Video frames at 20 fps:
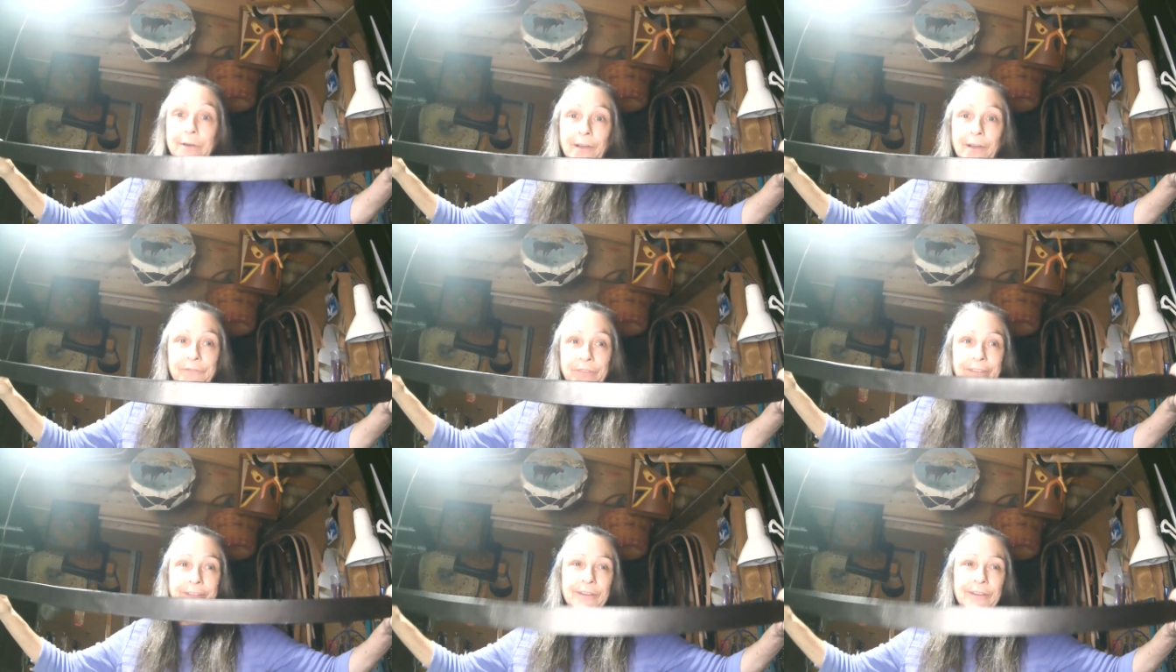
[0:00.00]

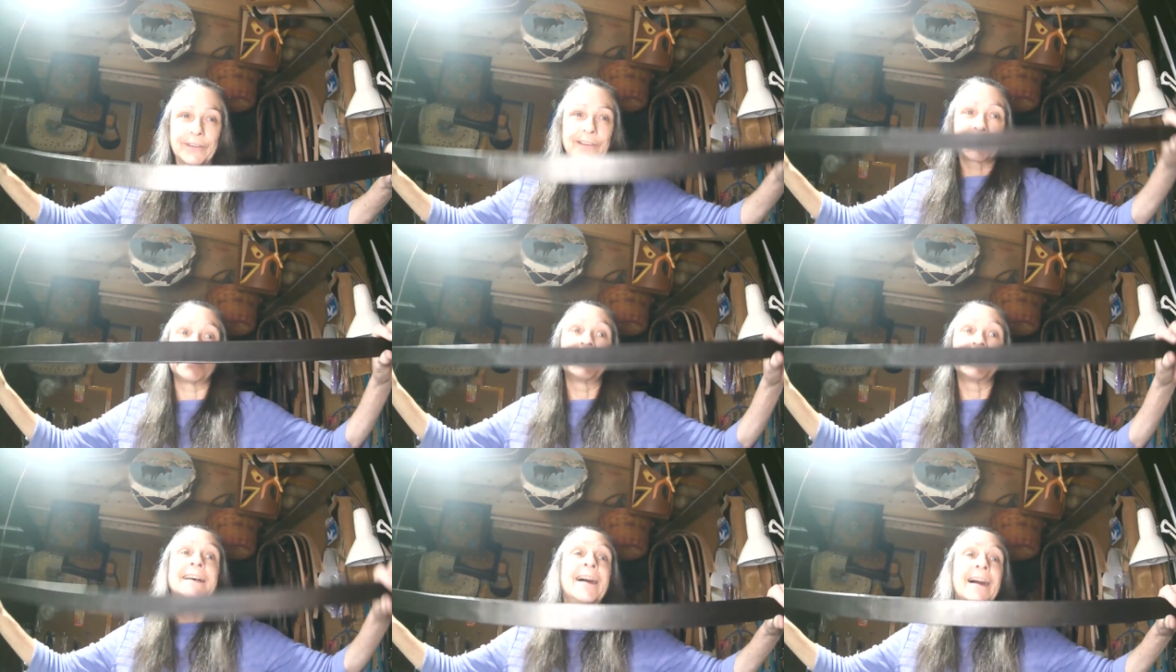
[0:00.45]
not very
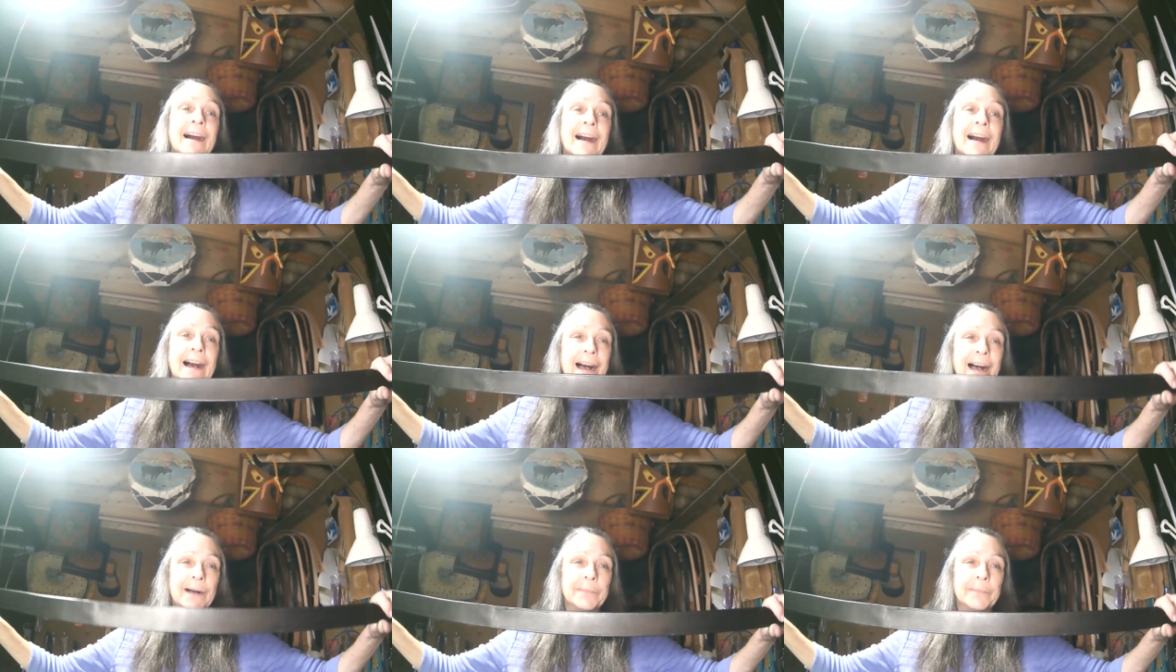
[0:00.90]
good
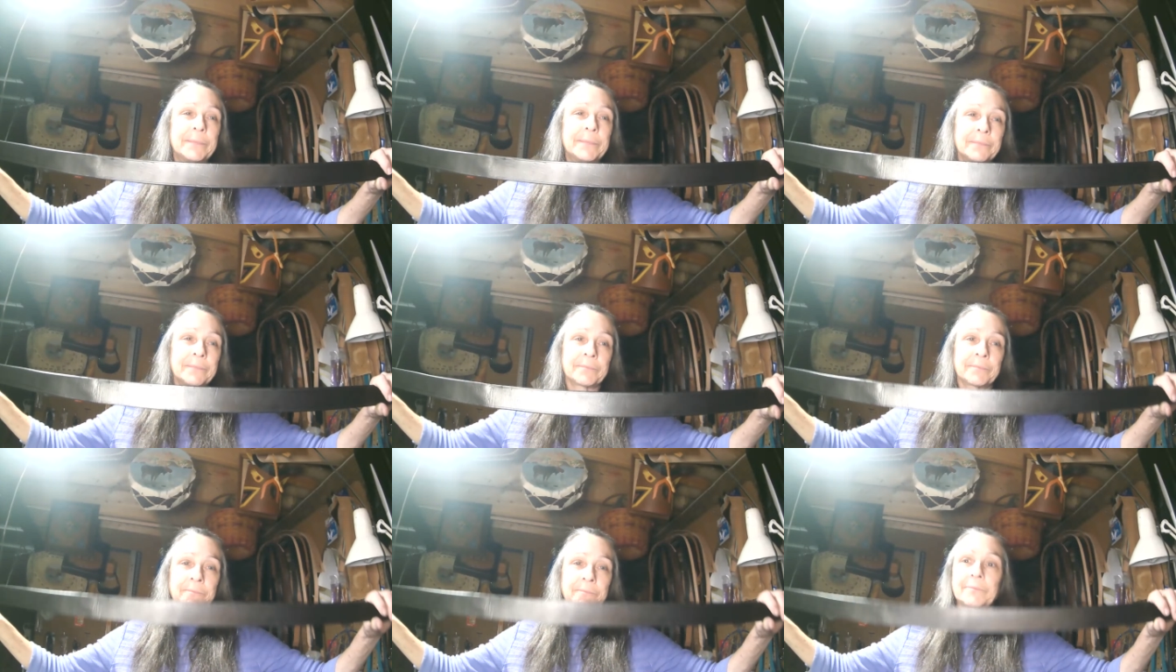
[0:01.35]
um,
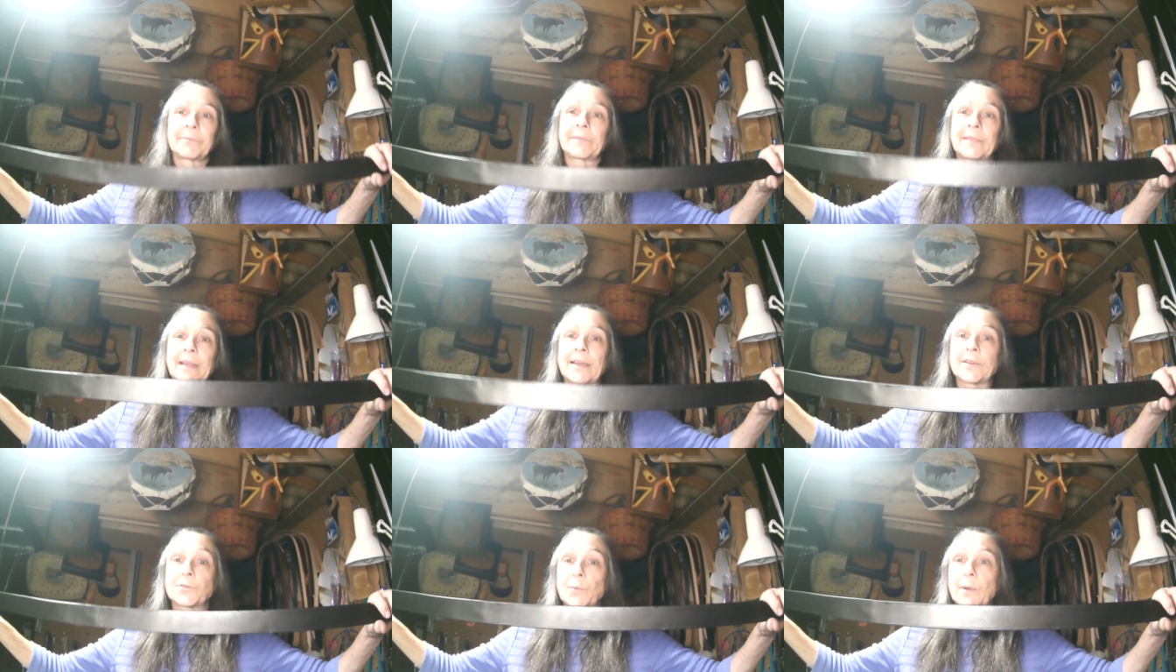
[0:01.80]

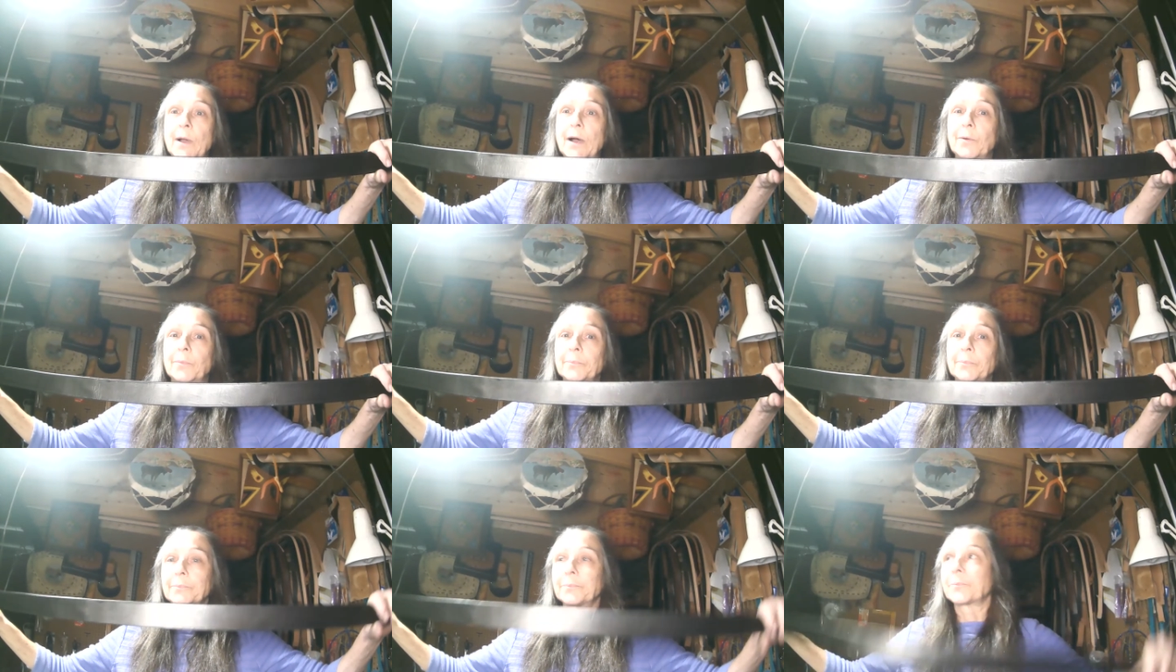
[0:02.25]
as
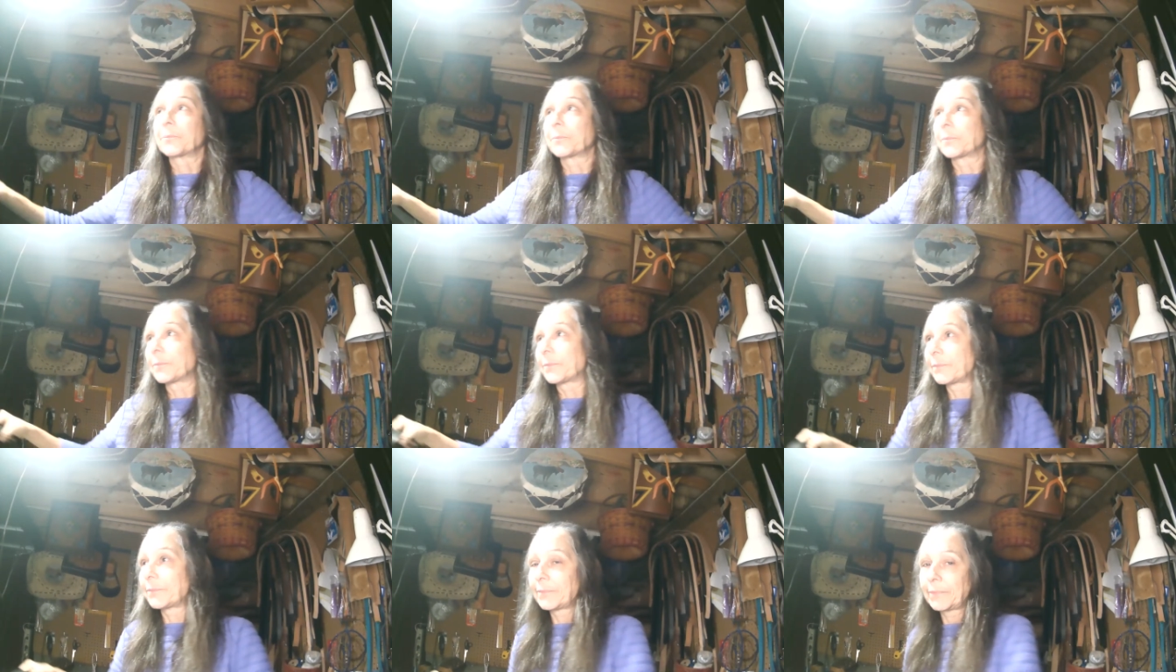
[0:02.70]
well.
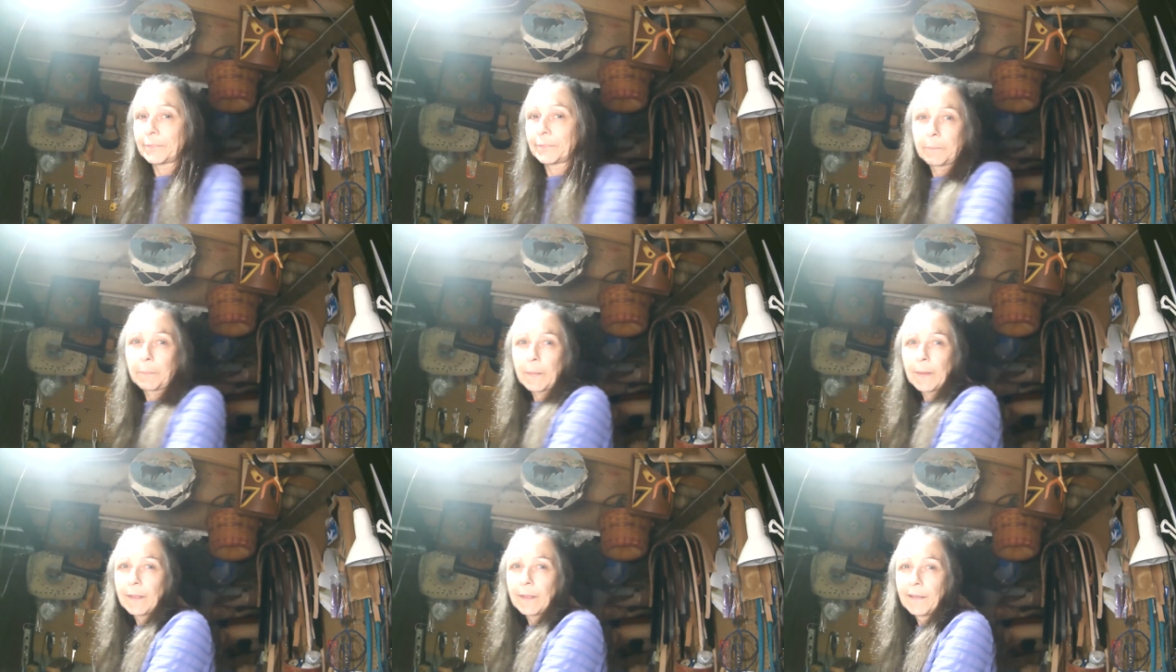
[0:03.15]

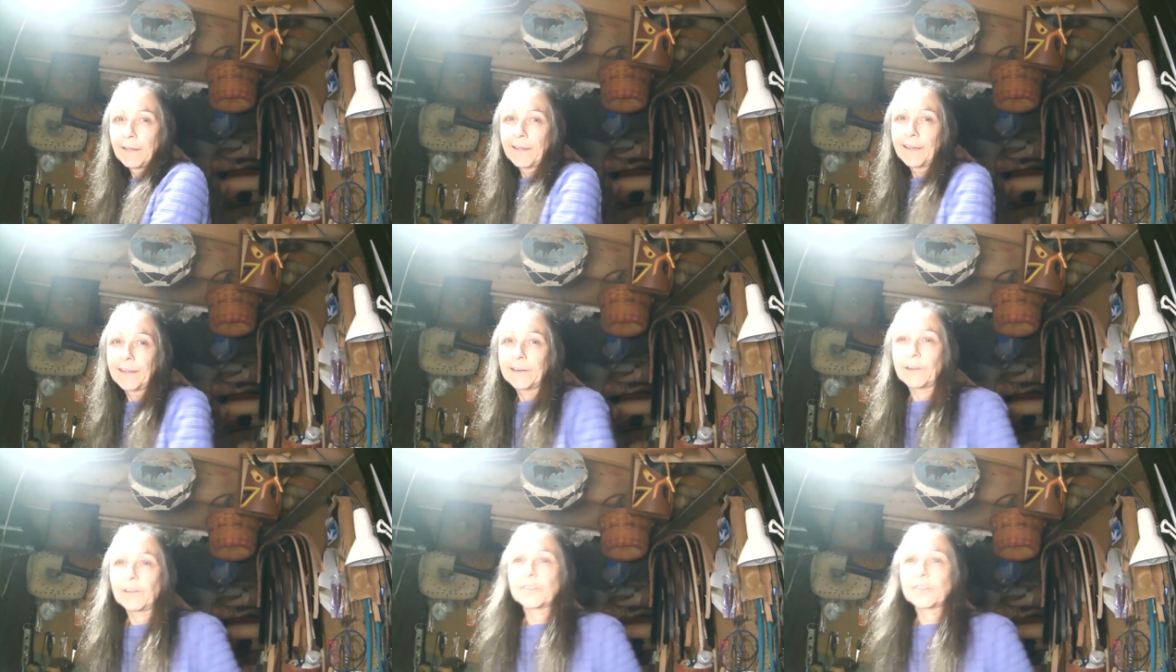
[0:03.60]

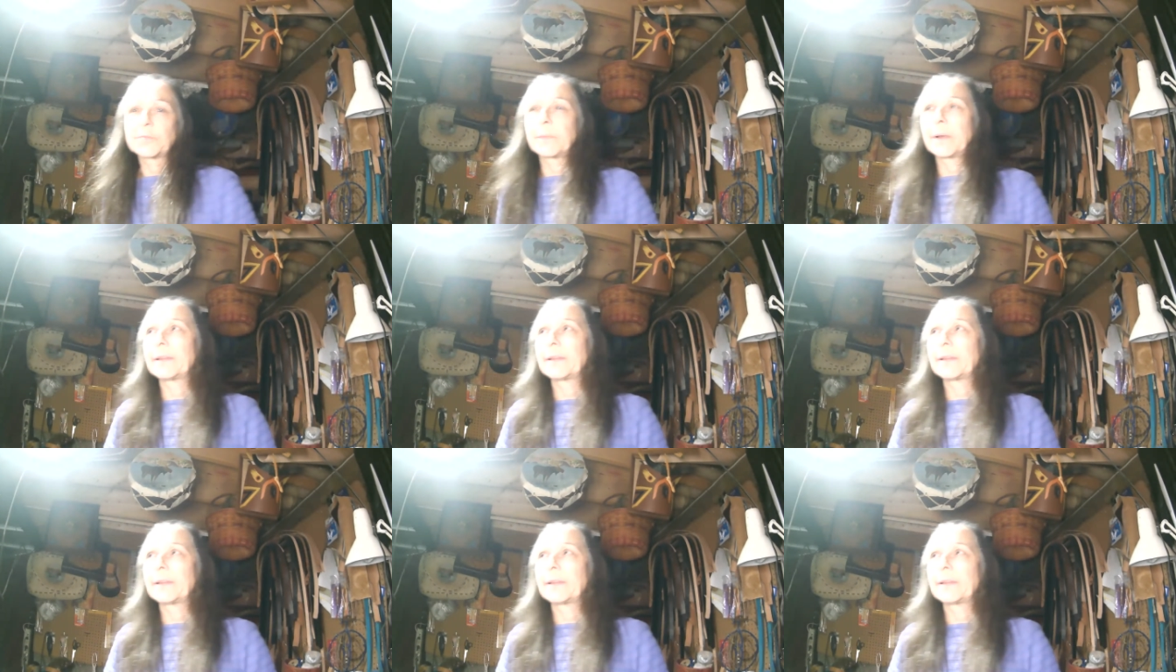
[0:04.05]
Those,